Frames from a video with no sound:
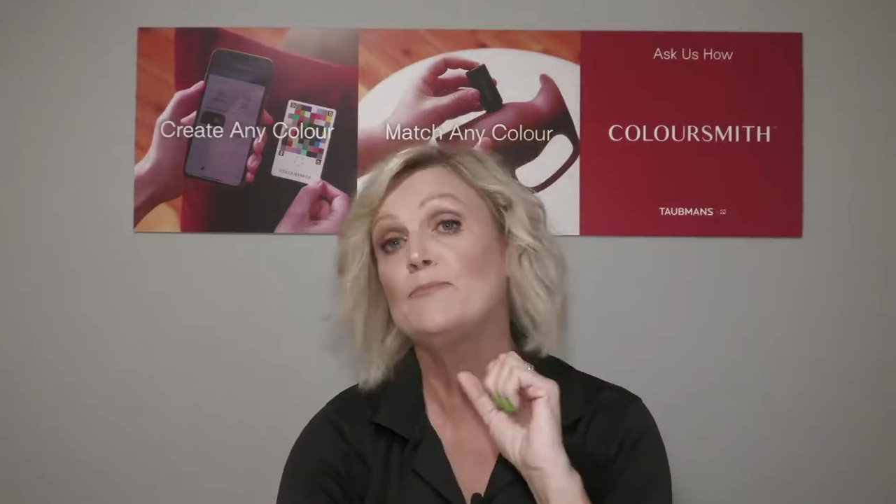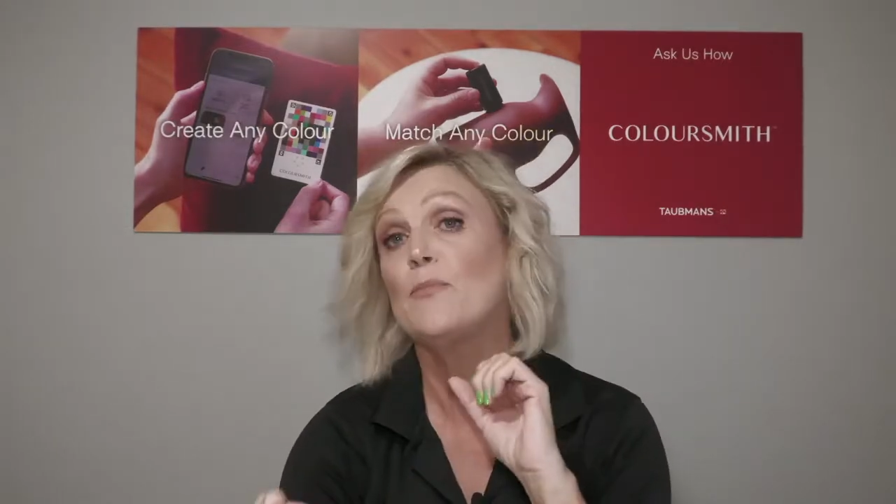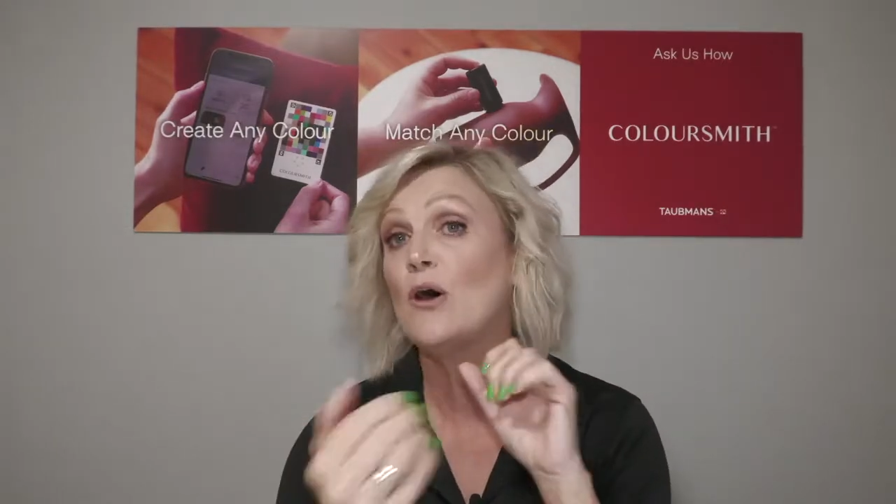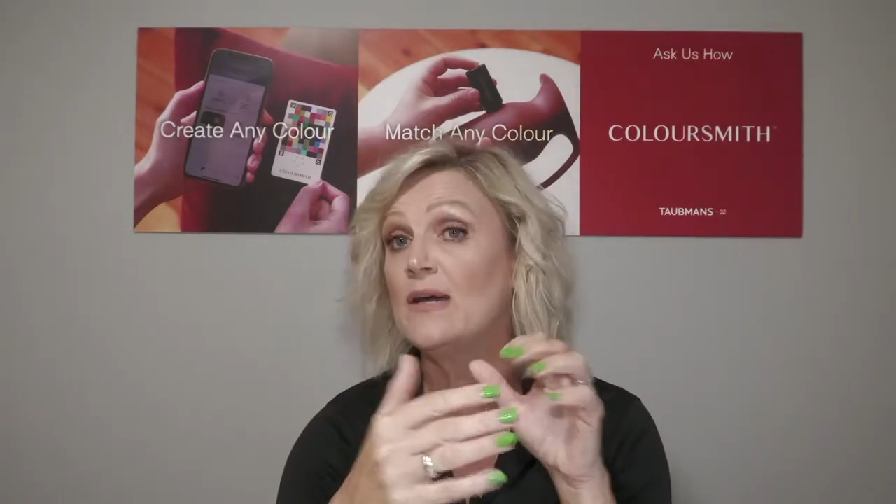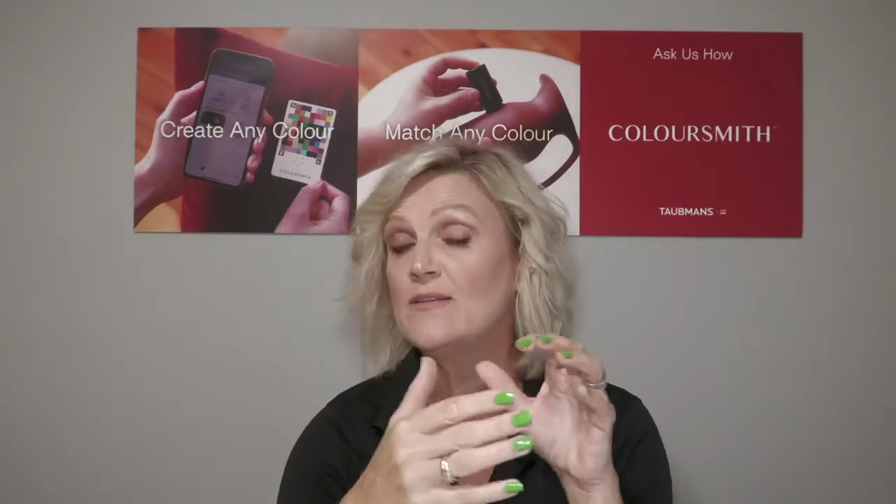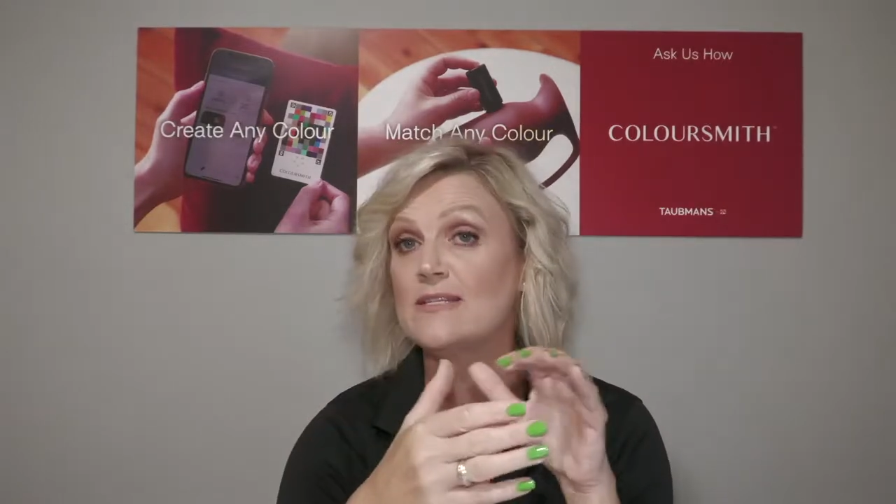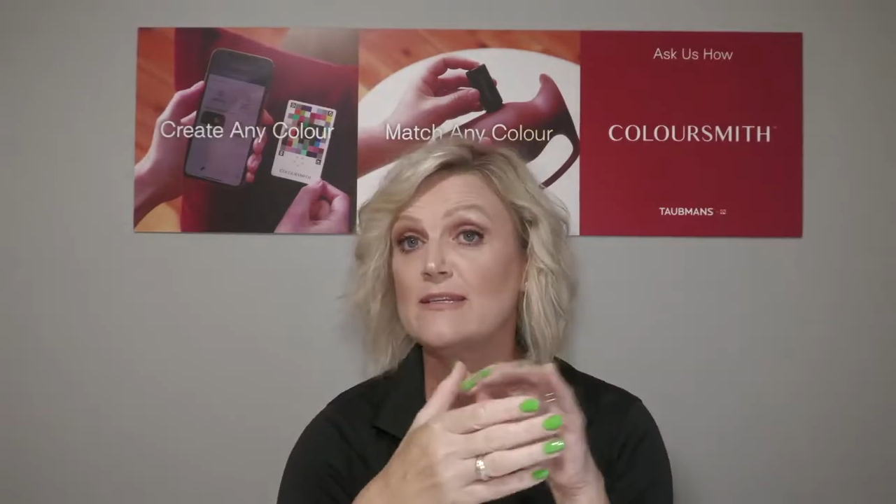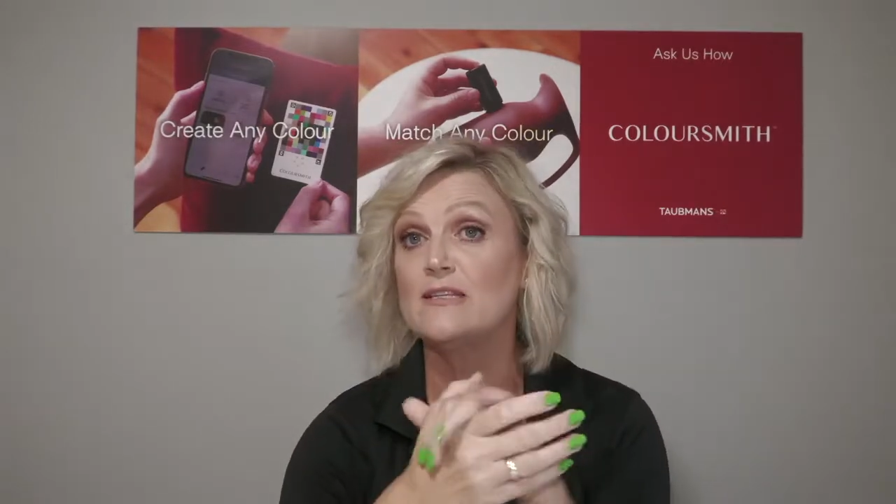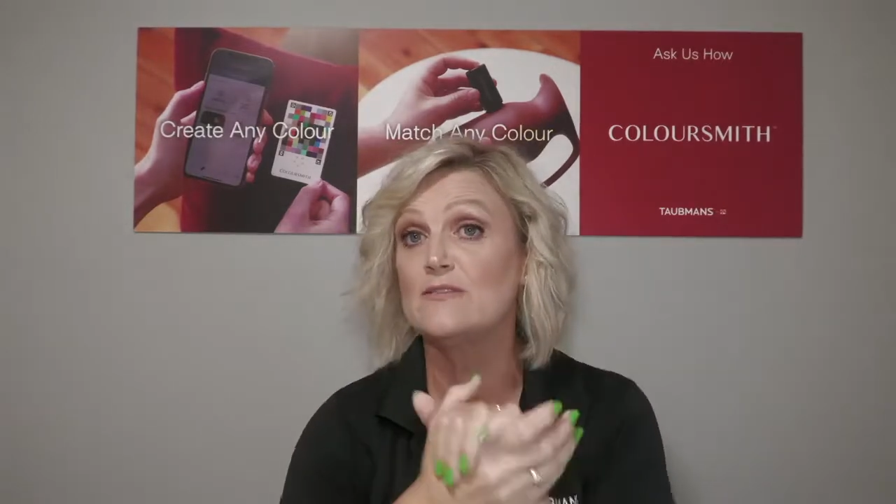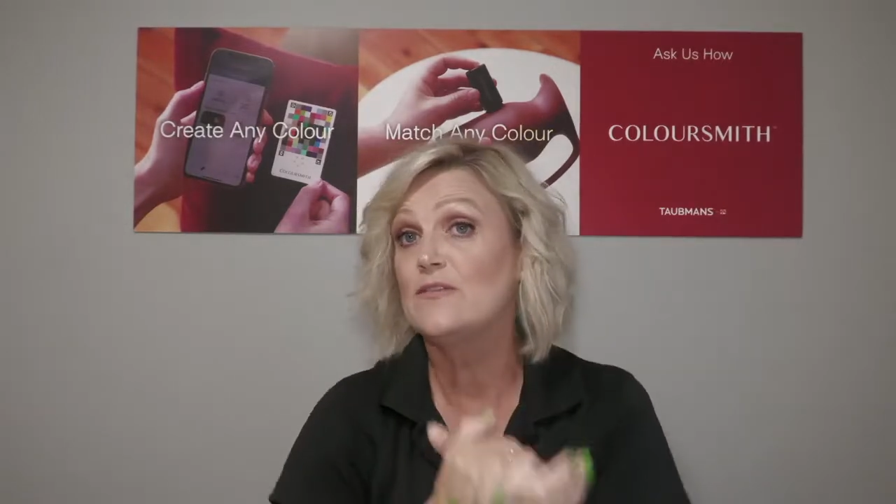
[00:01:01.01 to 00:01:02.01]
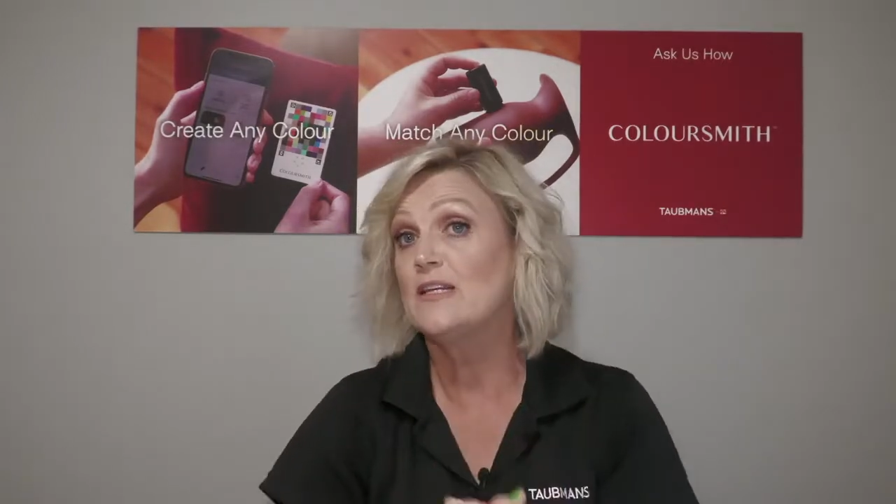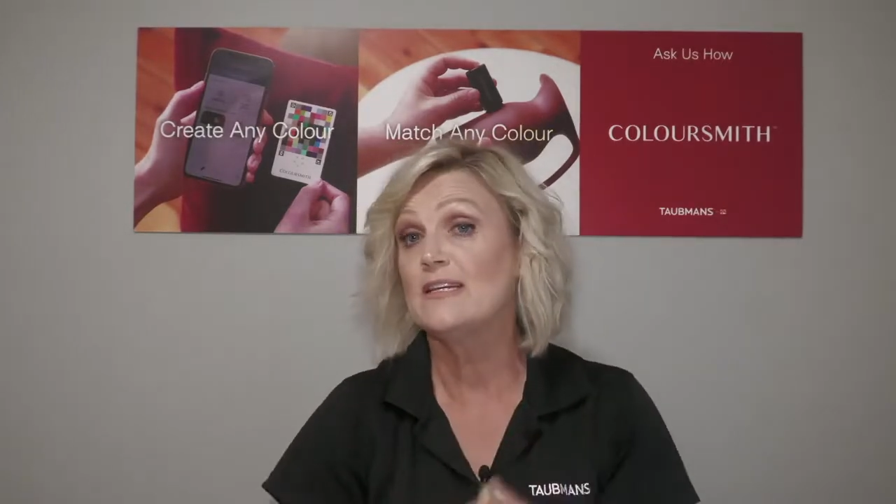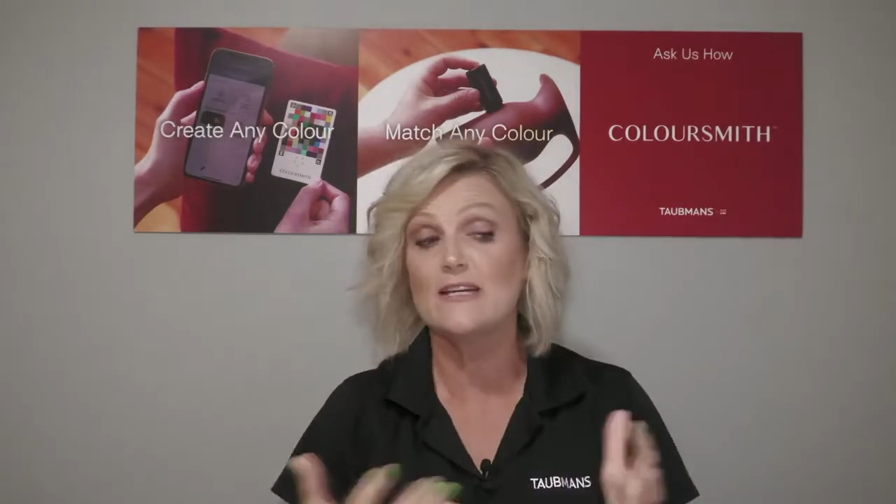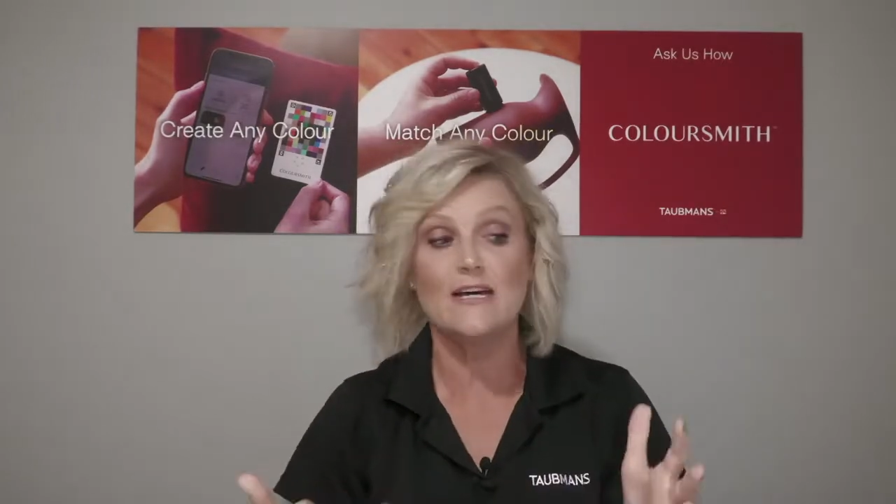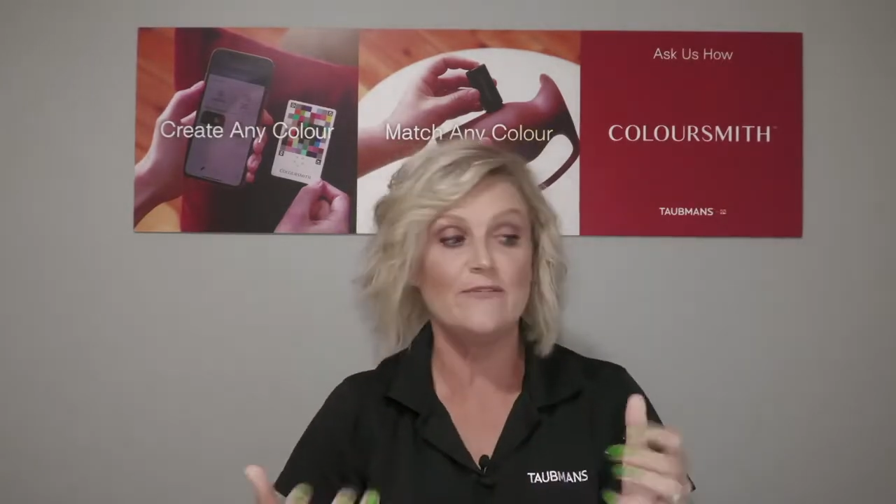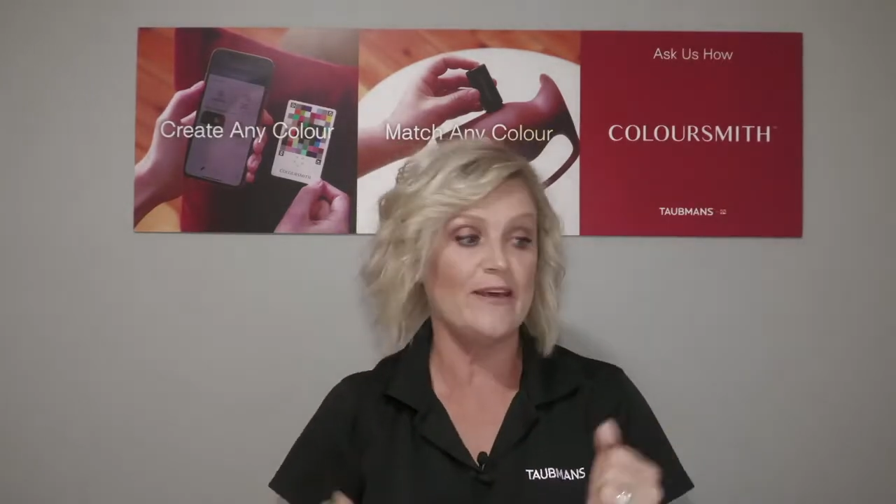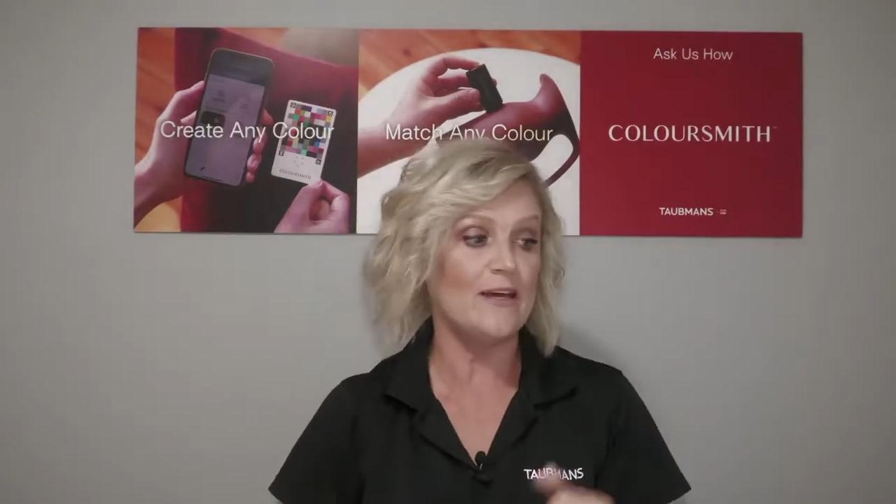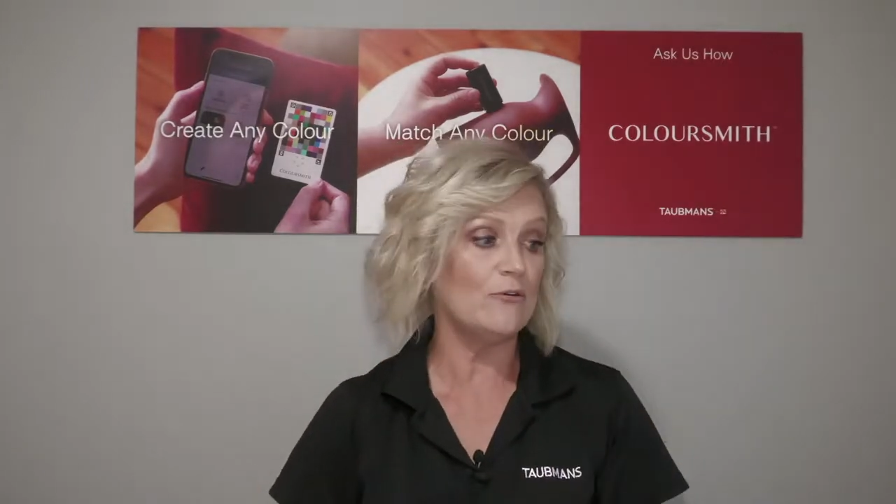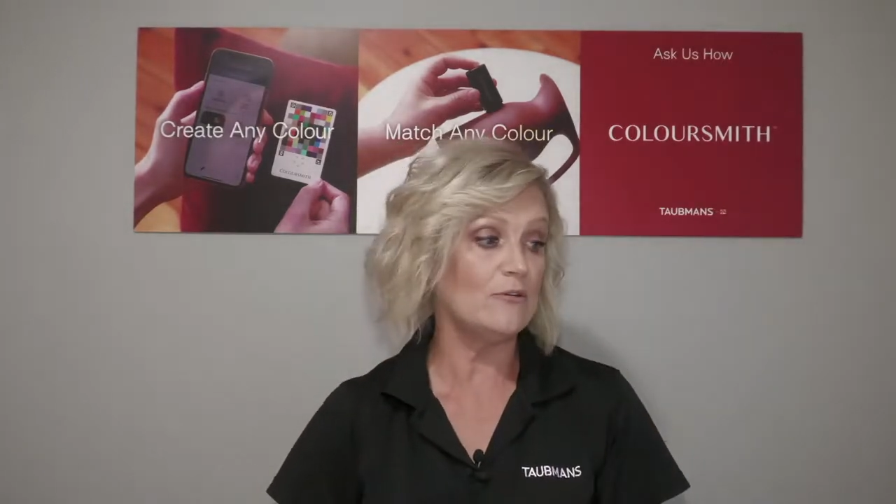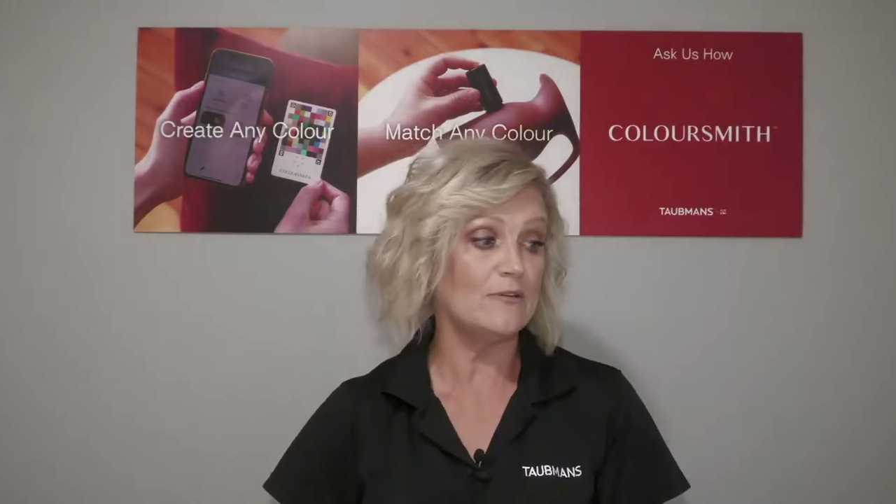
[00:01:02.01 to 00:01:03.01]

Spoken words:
behind the scenes for the next half an hour,